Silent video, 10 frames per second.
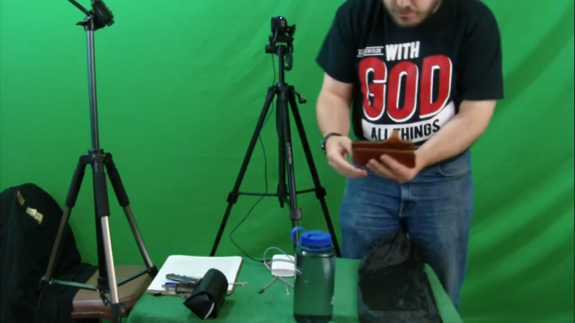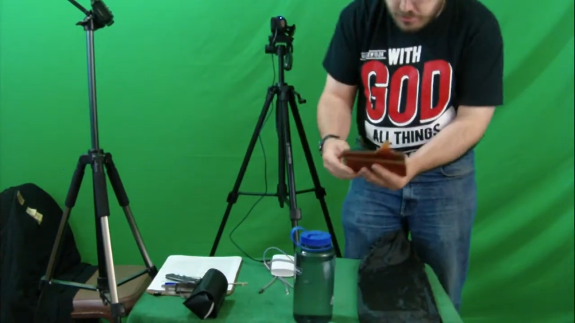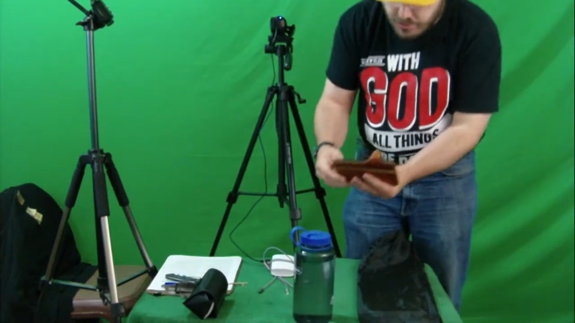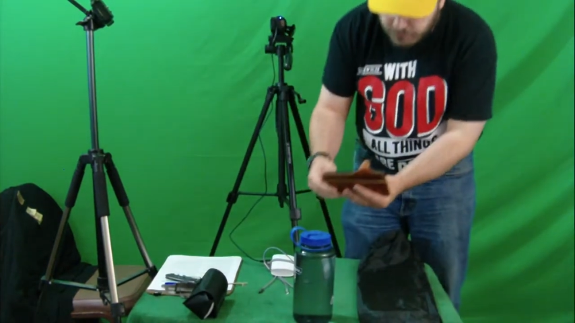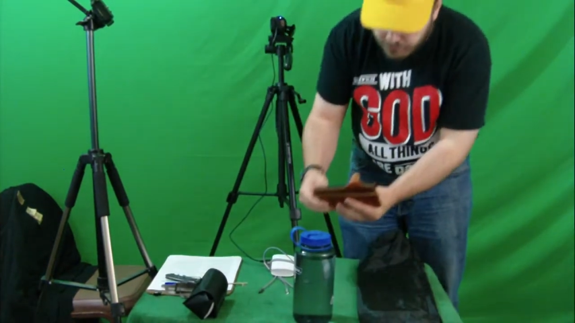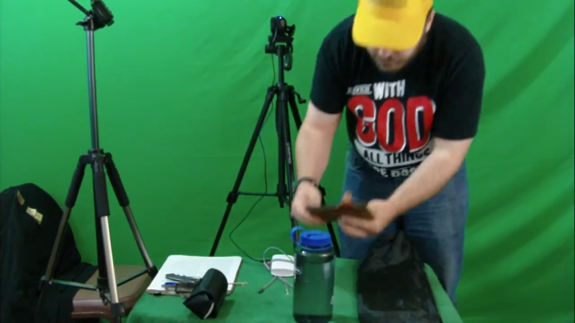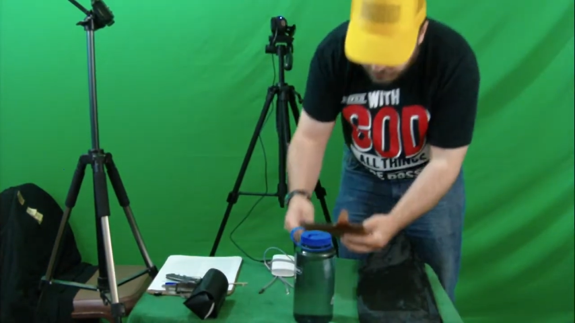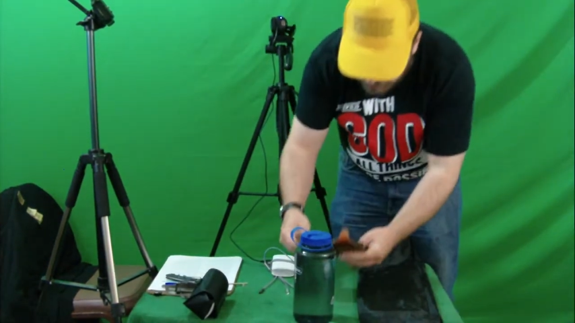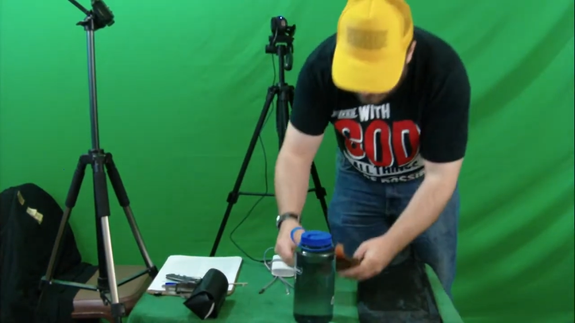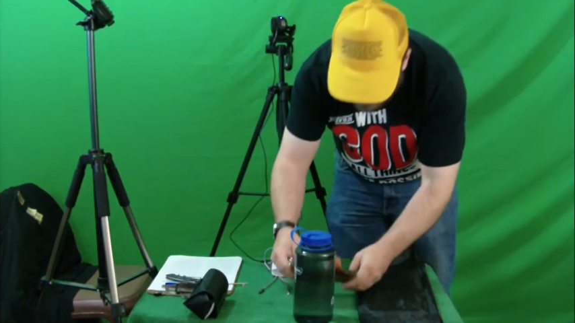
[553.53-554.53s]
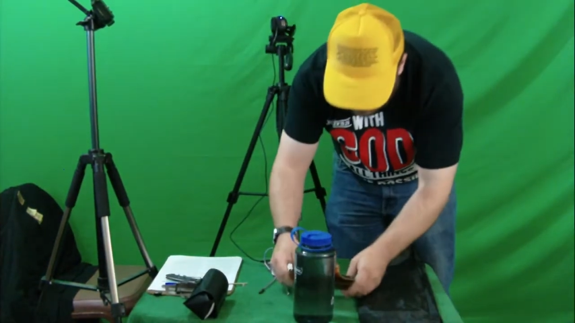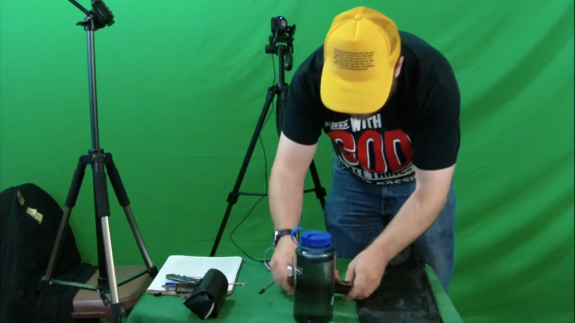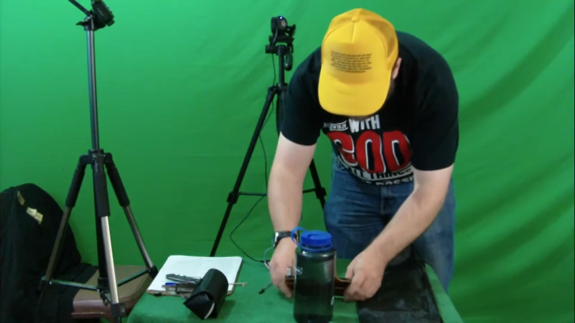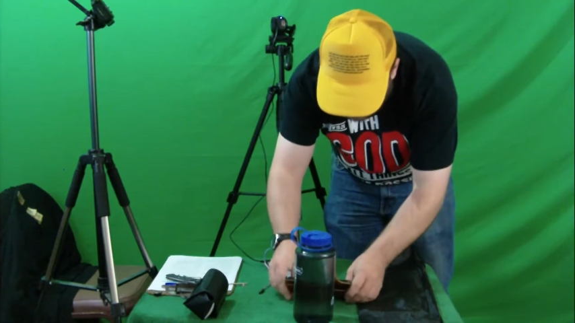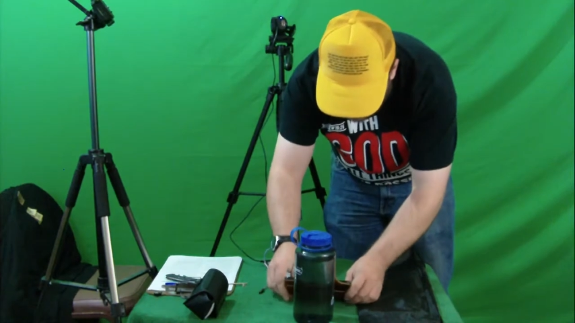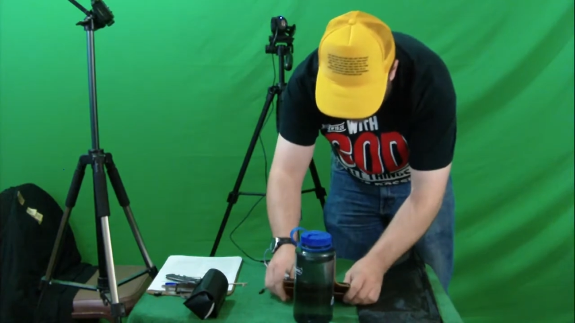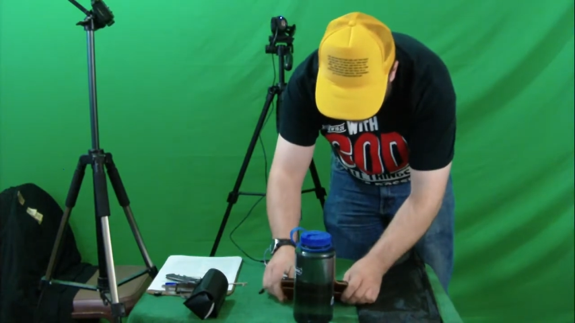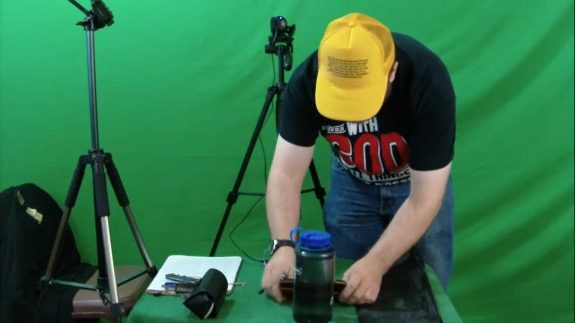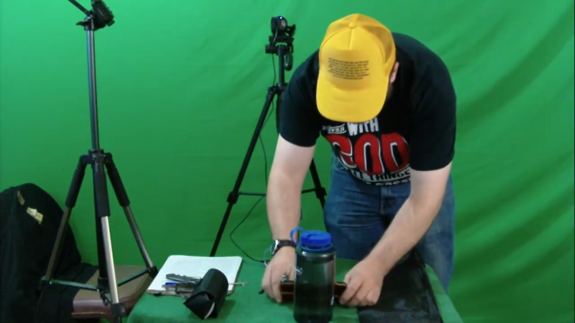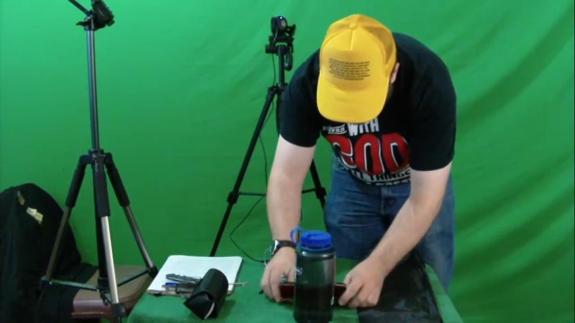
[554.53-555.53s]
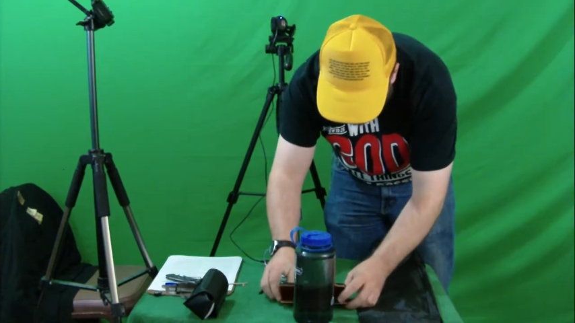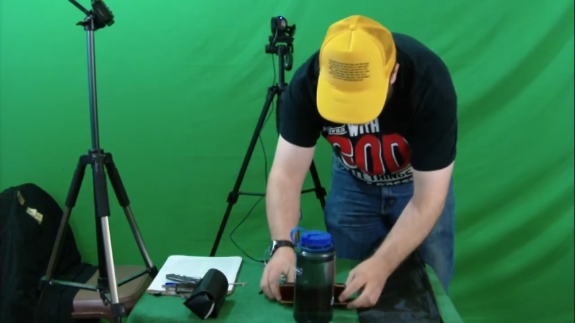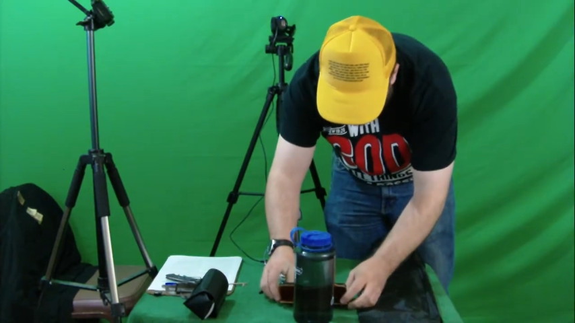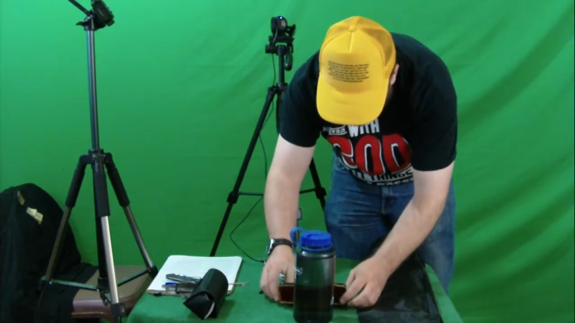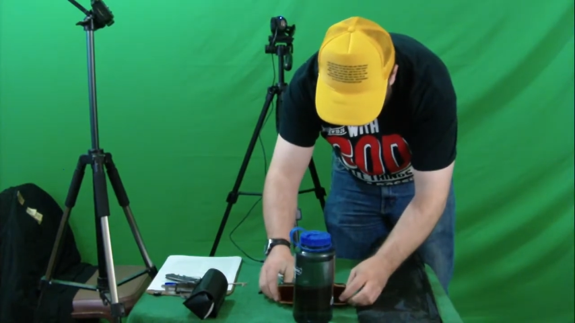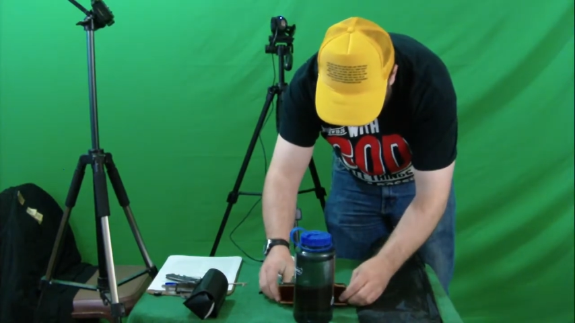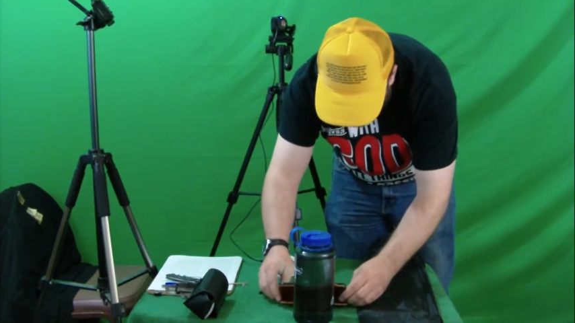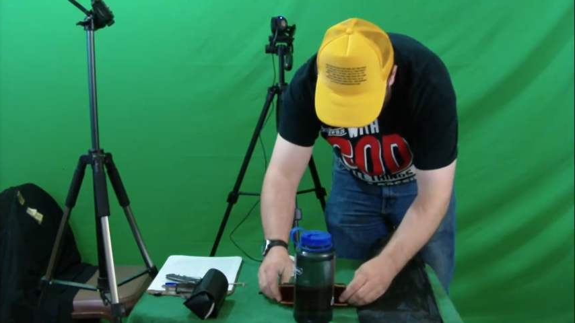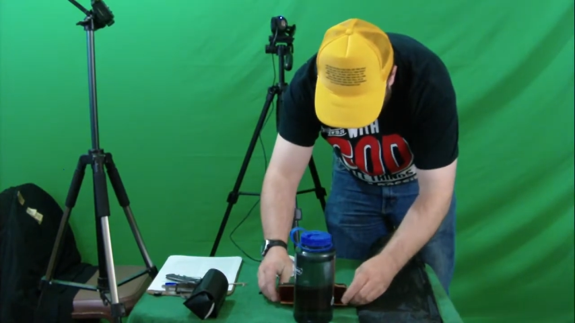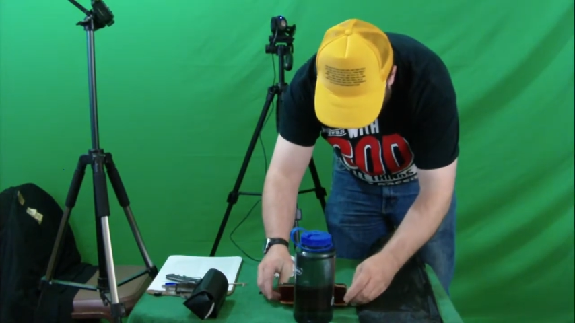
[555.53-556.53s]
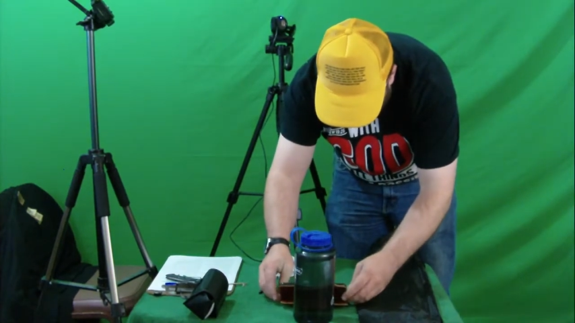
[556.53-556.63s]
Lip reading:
(no speaker visible)